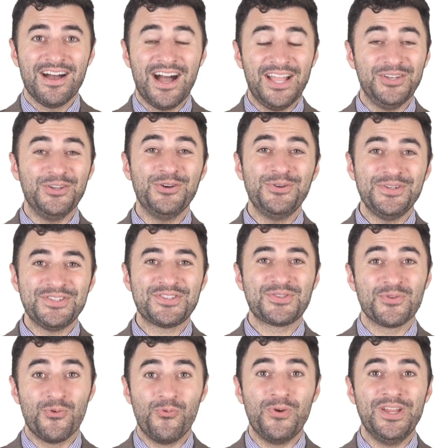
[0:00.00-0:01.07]
I know
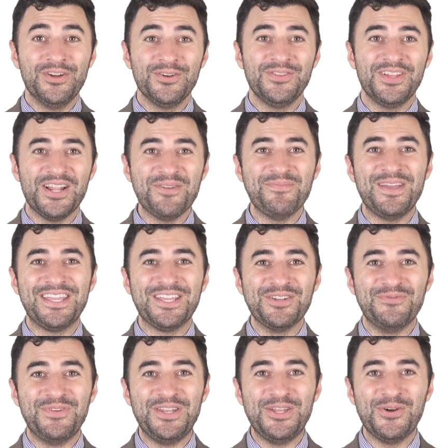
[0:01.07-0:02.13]
it's weird that I'm making a
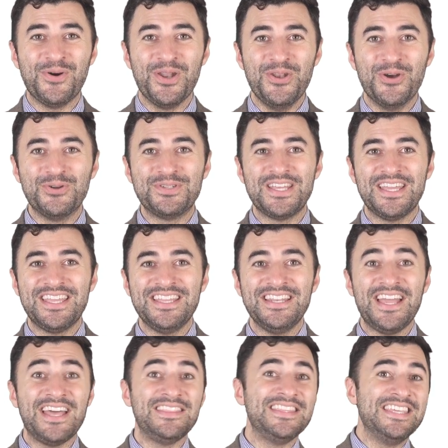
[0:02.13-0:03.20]
video on
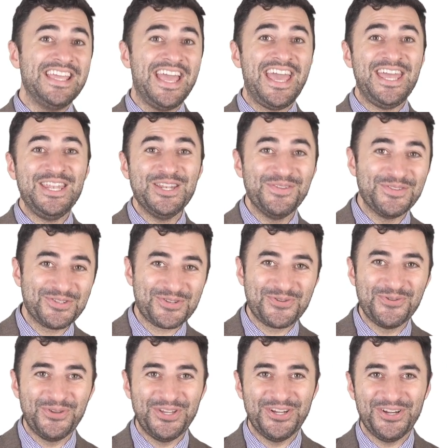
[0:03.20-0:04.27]
note-taking at the end of the
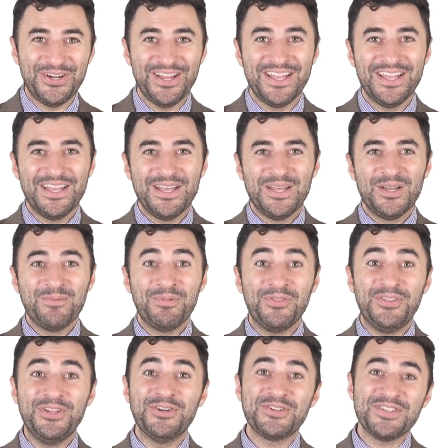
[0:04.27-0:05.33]
school year, but
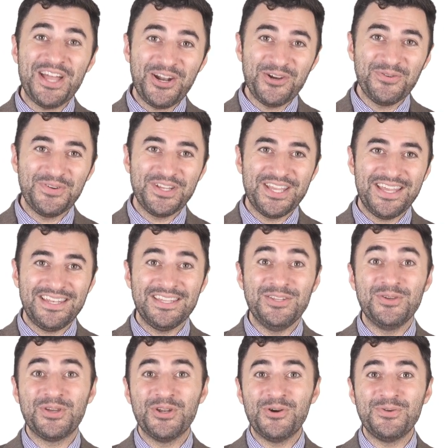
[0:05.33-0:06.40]
the year is not over yet, and
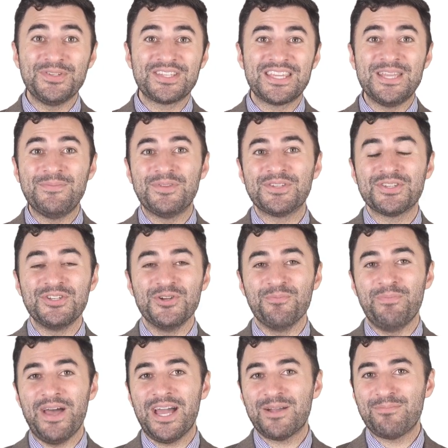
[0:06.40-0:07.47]
you can always keep this in your
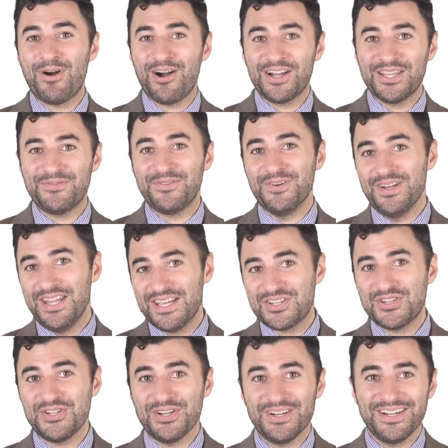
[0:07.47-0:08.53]
back pocket for
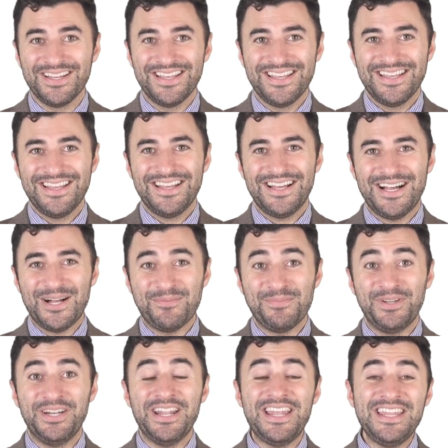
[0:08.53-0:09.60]
next year.
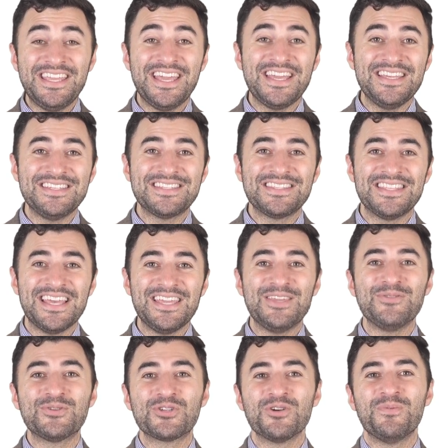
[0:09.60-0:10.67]
But in any case, thank
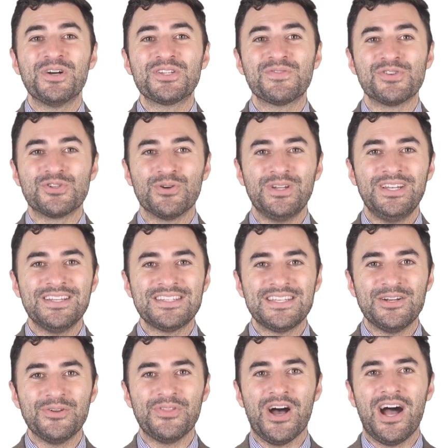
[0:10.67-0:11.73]
you so much for joining us
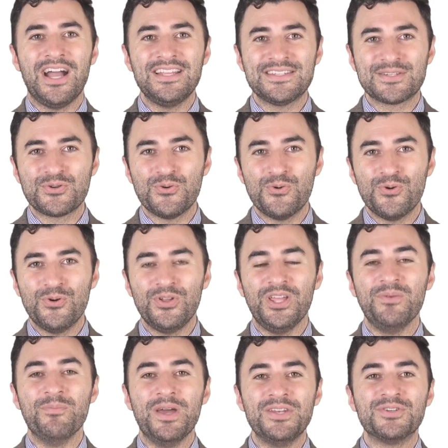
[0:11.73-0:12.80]
here at the Heights School
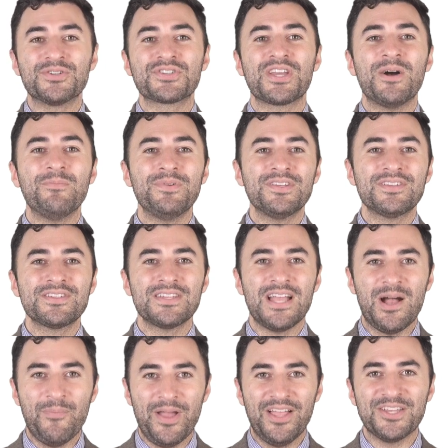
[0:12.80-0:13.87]
and Mentors Compass.
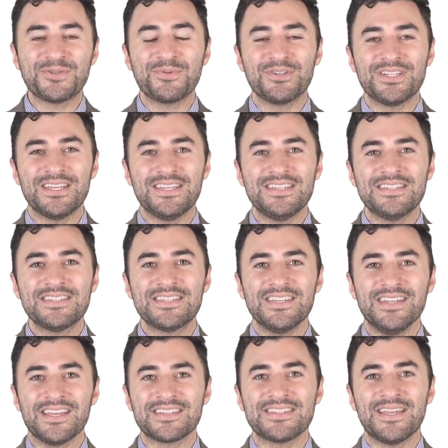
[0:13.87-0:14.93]
I'm Alex Bertay. See you
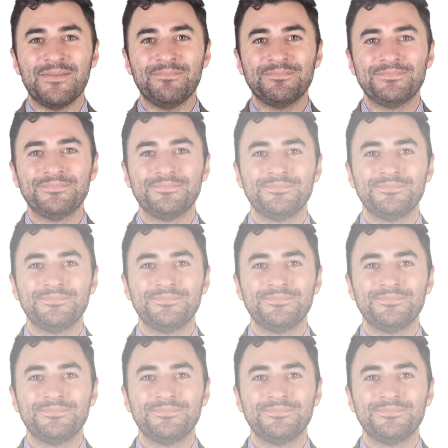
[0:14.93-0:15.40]
next time.